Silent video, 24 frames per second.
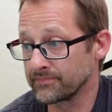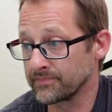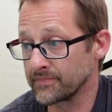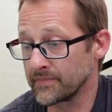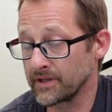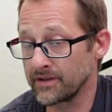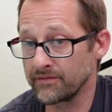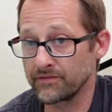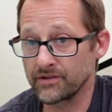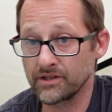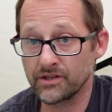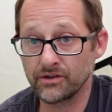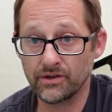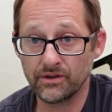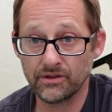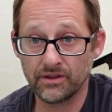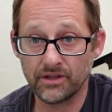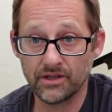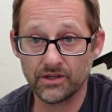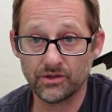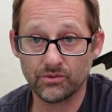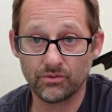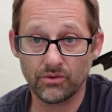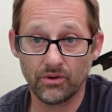Even
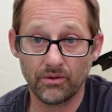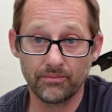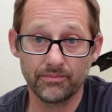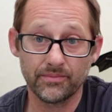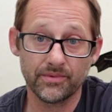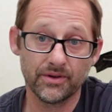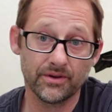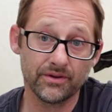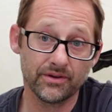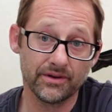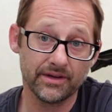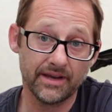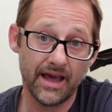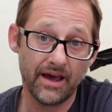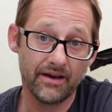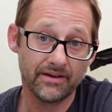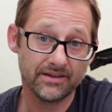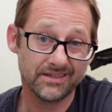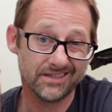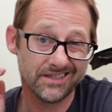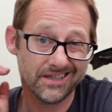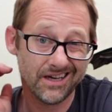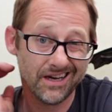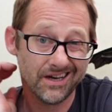doing this, what I'm doing now,
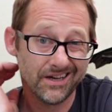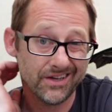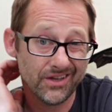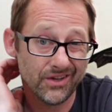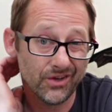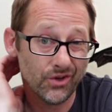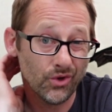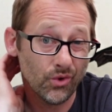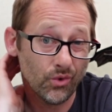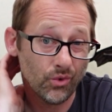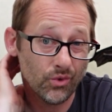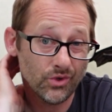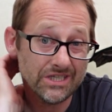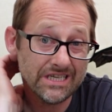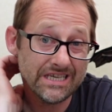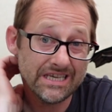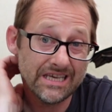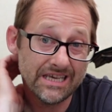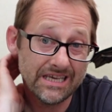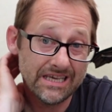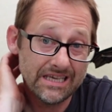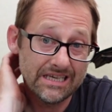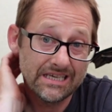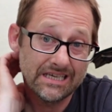is kind of
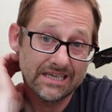naughty.